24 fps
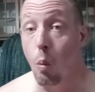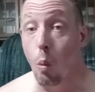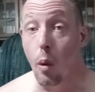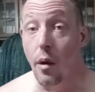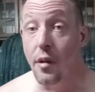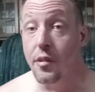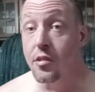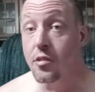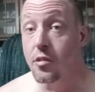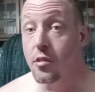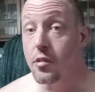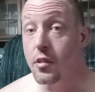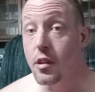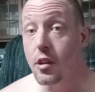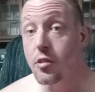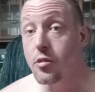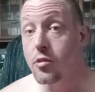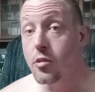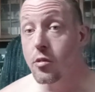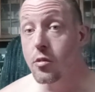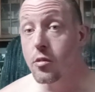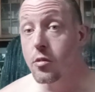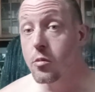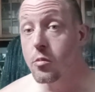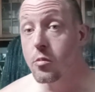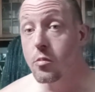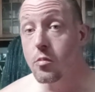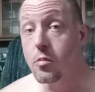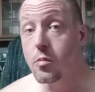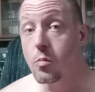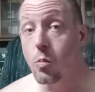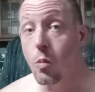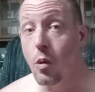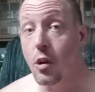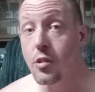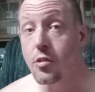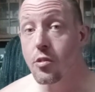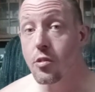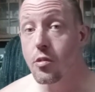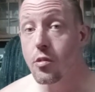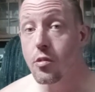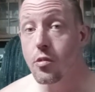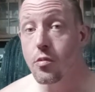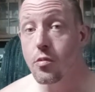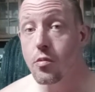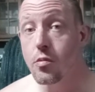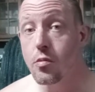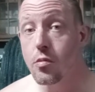Why should they show you? Why
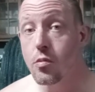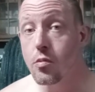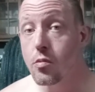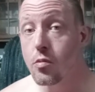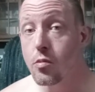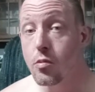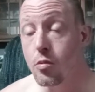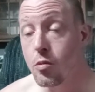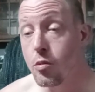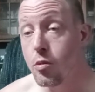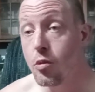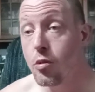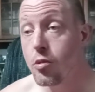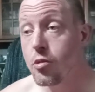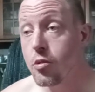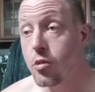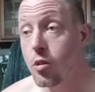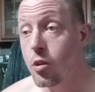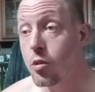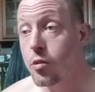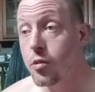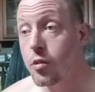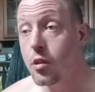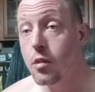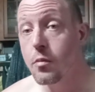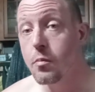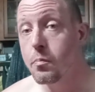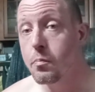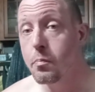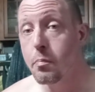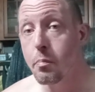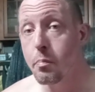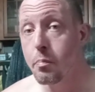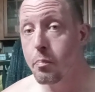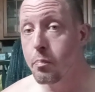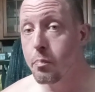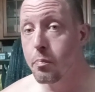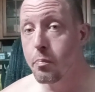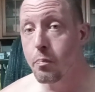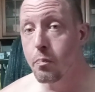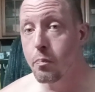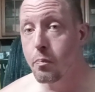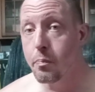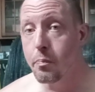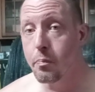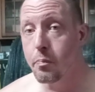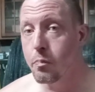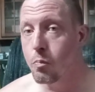should you show them
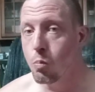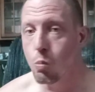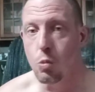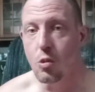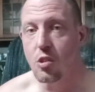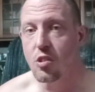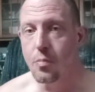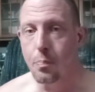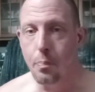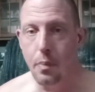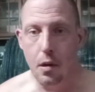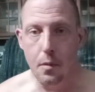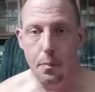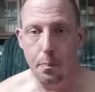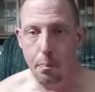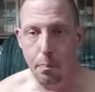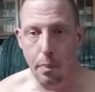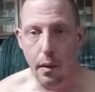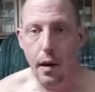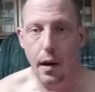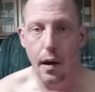respect